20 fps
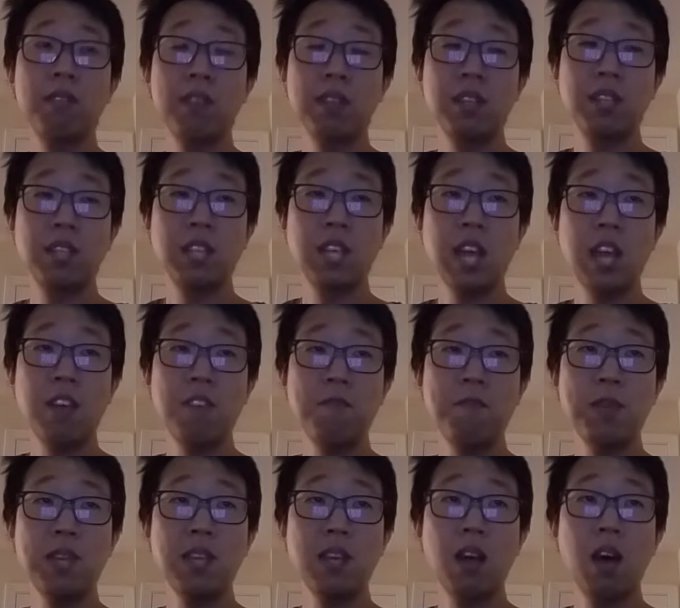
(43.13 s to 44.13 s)
that
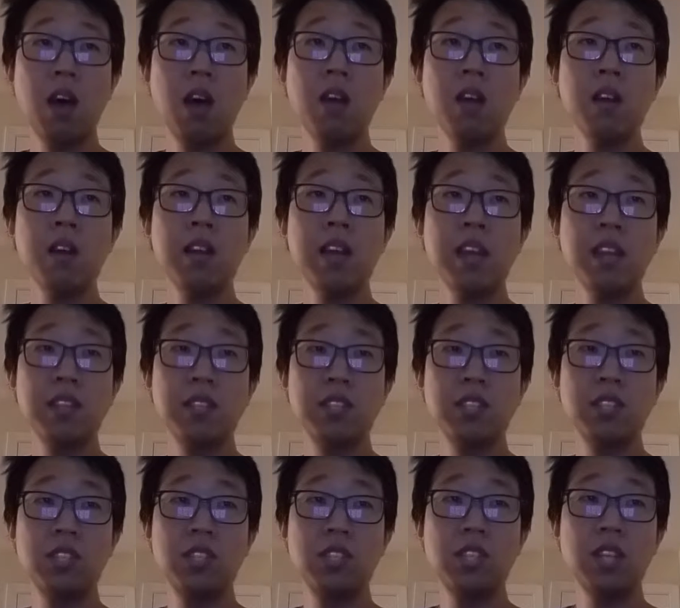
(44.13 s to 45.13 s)
gave me heartache
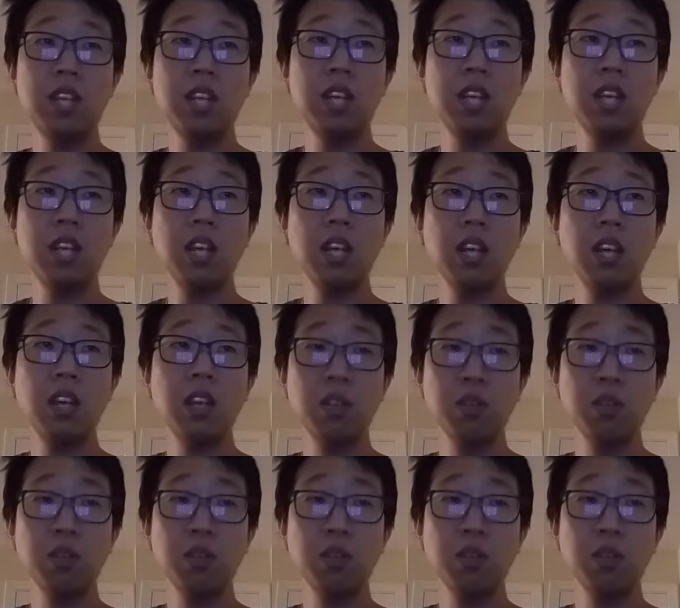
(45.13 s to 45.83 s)
to sing.